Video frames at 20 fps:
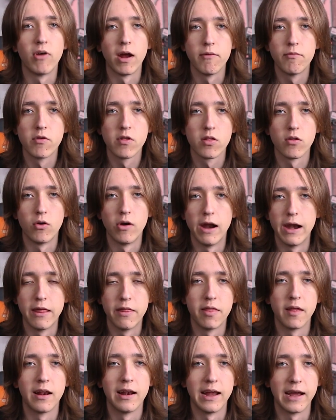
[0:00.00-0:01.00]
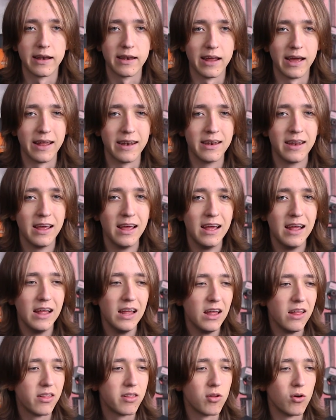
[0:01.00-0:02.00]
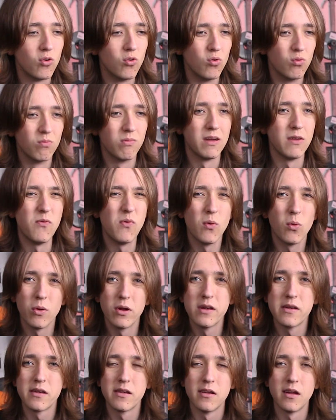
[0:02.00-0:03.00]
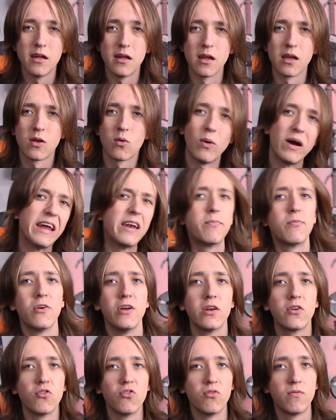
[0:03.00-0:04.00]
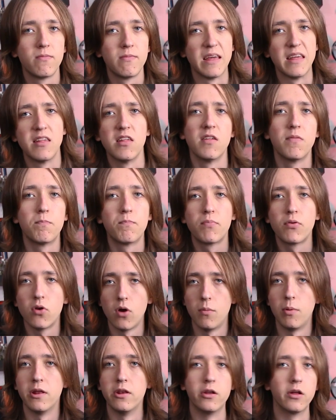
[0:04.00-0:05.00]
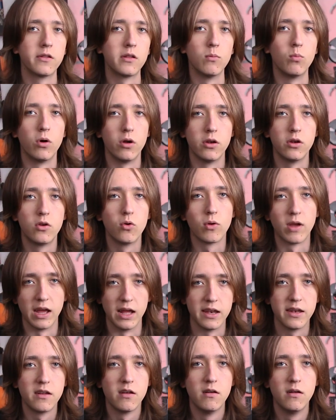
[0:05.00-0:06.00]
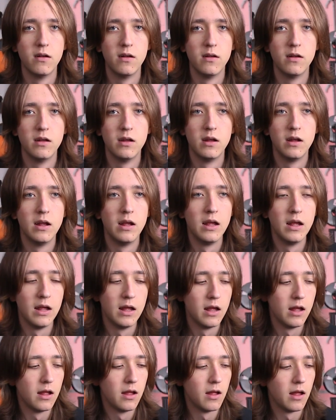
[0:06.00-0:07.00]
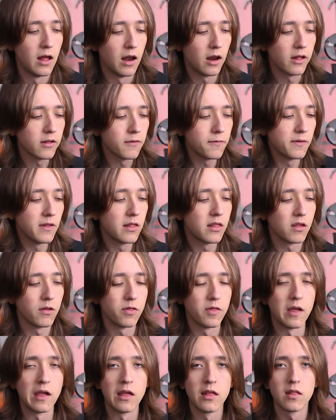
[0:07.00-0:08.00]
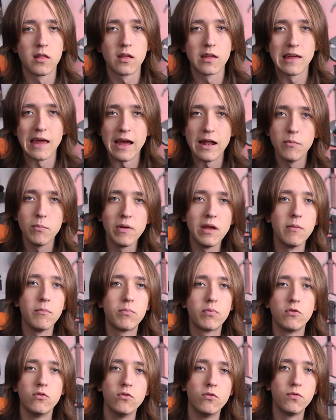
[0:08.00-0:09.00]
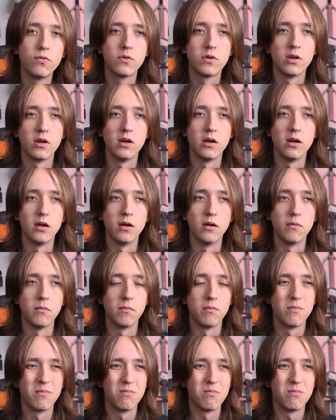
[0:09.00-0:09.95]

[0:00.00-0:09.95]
drivers or anything like that. So if you want a quiet printer, this is probably not the one to get. A lot of these things can be improved uh,